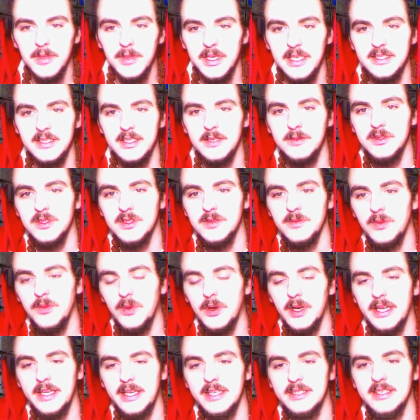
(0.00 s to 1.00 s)
He seems to be
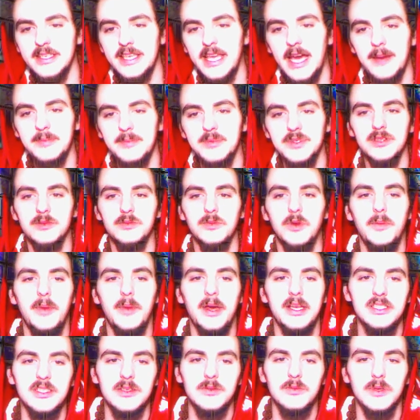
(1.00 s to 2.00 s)
wanting to capture the
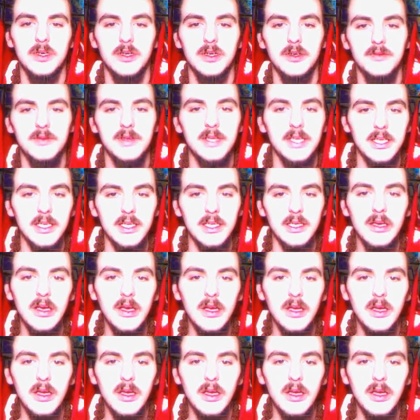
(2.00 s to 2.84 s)
momentum of the